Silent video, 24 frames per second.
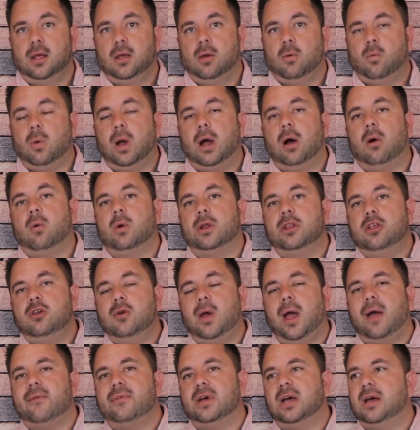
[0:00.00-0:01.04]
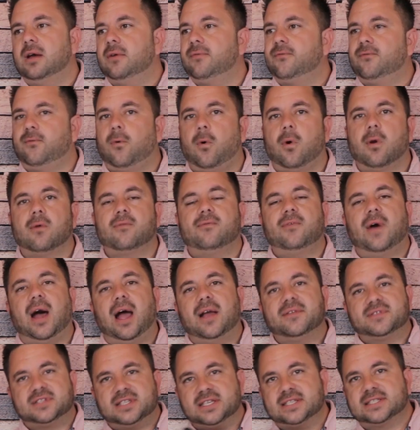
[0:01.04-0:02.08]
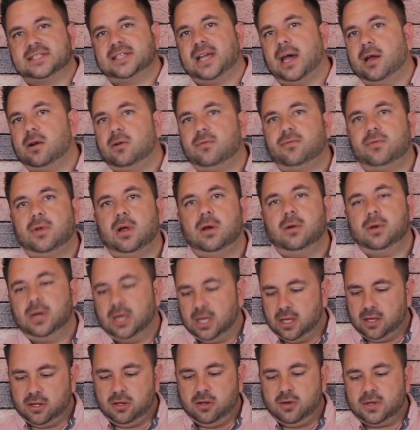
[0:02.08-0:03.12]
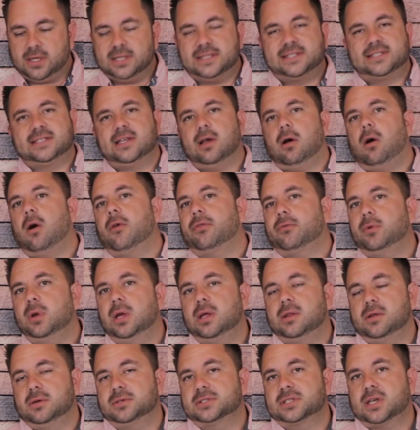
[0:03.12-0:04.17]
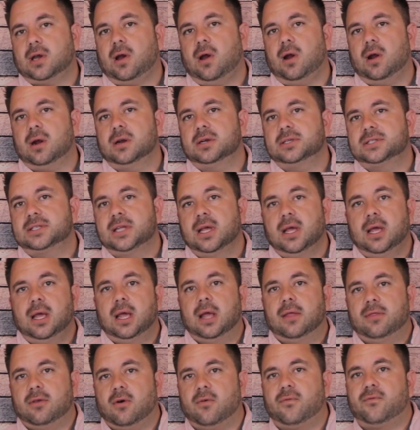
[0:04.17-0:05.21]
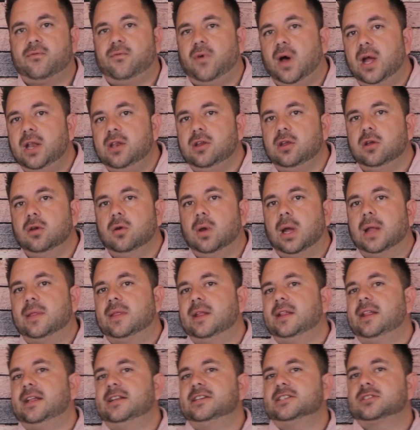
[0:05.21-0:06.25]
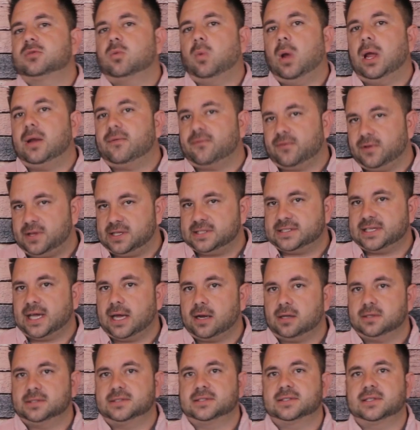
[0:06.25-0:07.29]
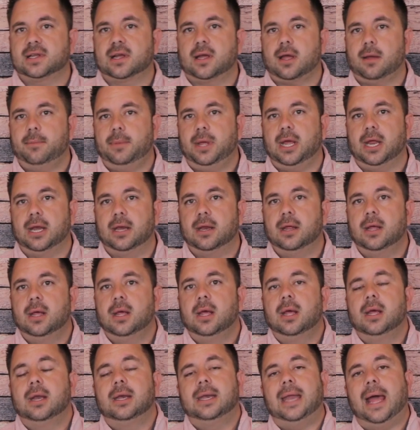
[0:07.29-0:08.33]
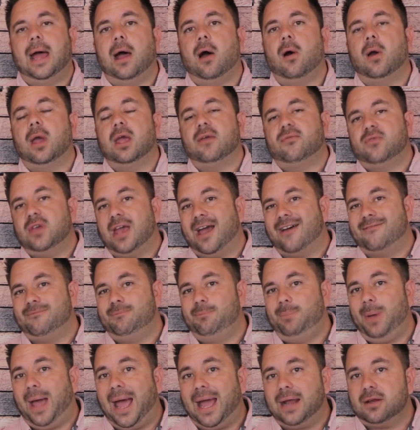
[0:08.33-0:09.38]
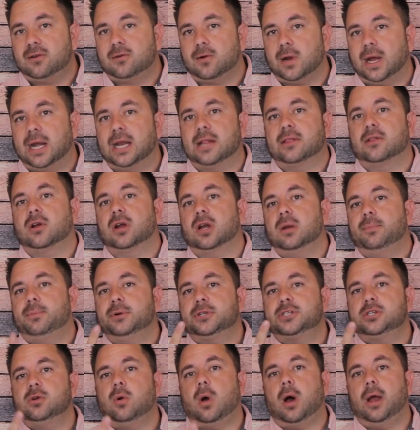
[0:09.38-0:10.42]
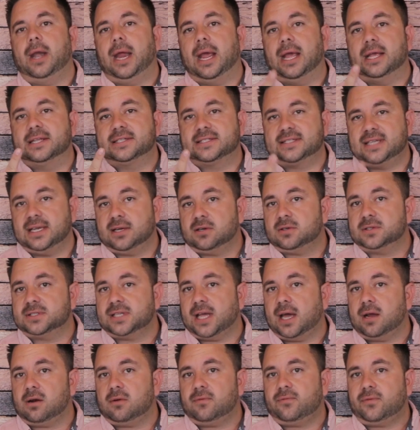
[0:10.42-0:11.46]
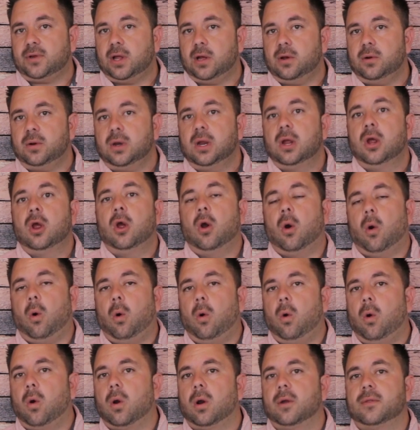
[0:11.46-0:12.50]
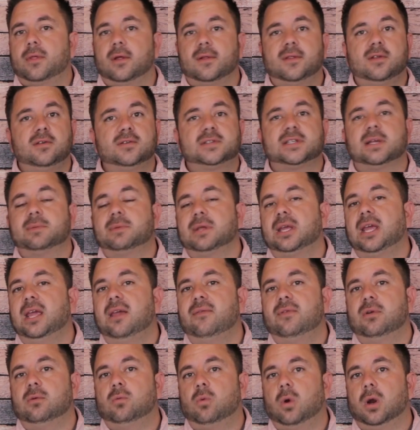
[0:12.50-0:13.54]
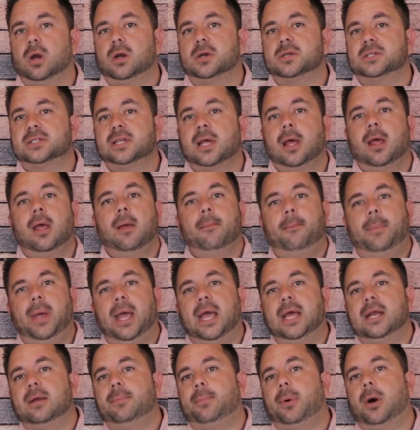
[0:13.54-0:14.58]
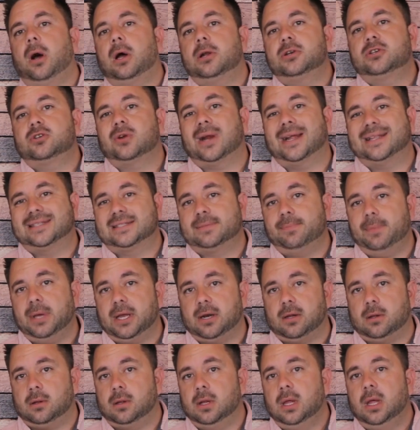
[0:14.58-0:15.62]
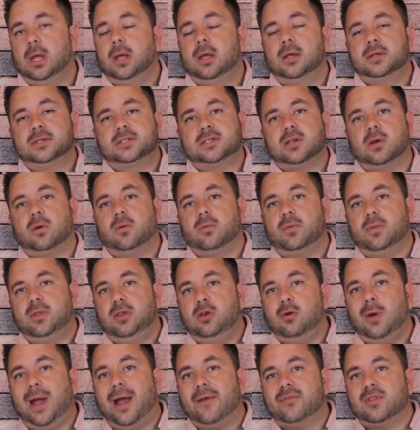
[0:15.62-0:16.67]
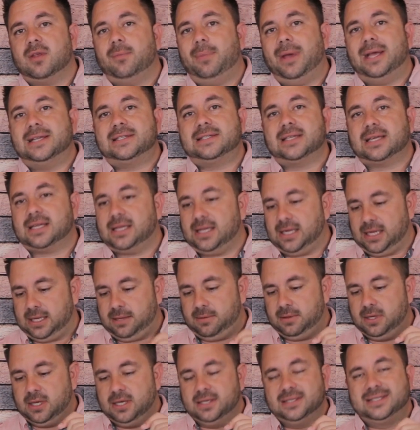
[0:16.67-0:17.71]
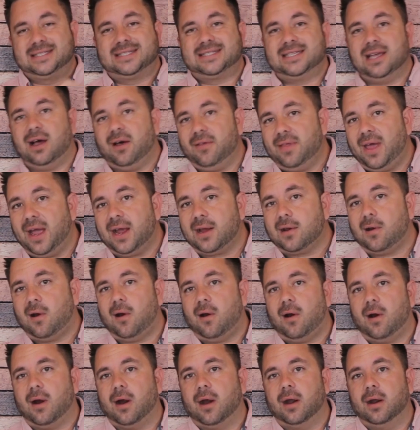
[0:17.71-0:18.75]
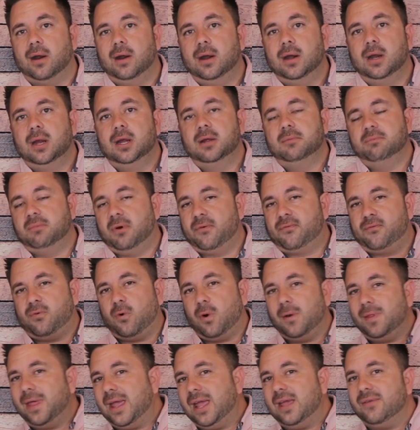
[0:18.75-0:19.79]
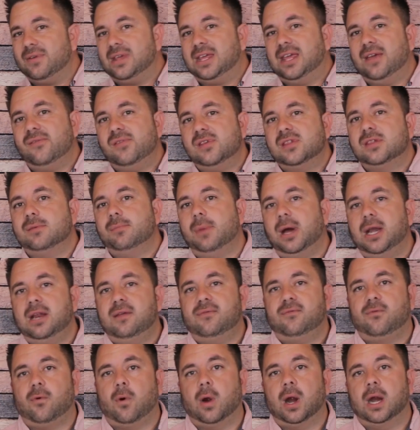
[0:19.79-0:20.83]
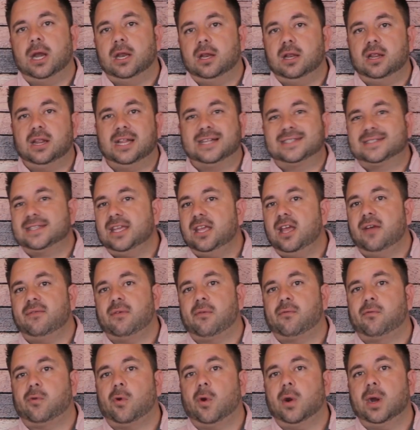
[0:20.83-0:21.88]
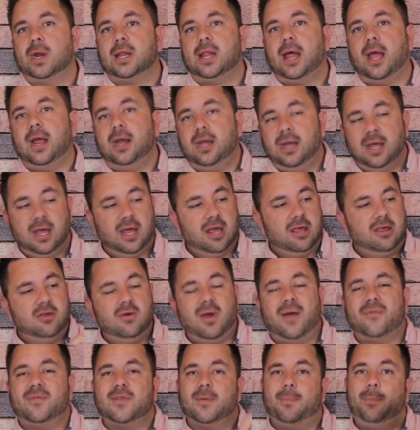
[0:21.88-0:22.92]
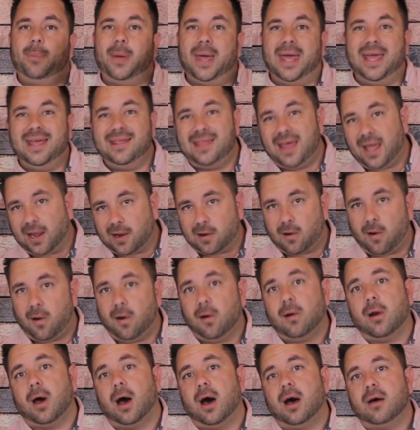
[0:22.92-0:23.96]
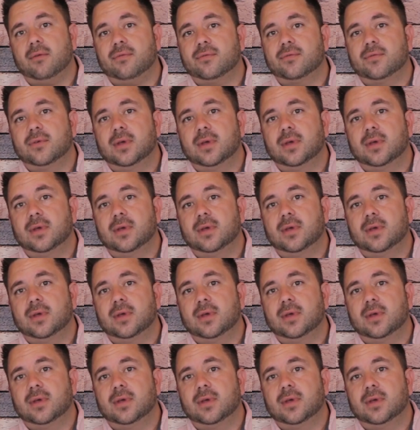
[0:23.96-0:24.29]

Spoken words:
Well, when you have a 4, 5, 6 title float, you can sell all 3 of those cars. They'll fund you, and then they just wait for the titles to come in. Now, if you have bad credit, they're going to put you on a single title float, or they'll do something even worse, paid upon transmittal. So you have to basically sell that car before they even give you the money for it. Let's say you have a flooring line, you have to pay that car off